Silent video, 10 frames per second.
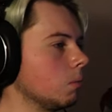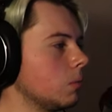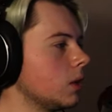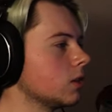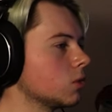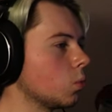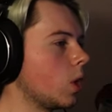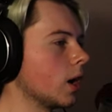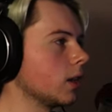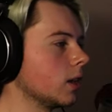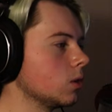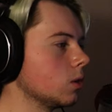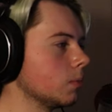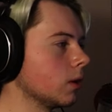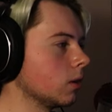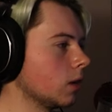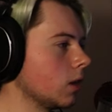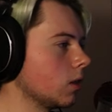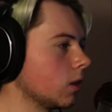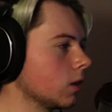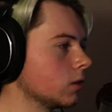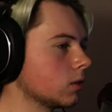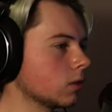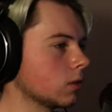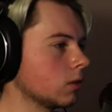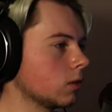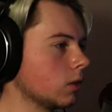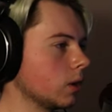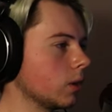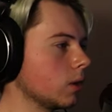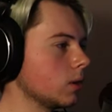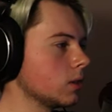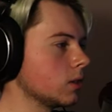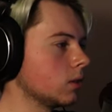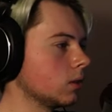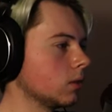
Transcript: me just walking into them than anything else. There we go, easy.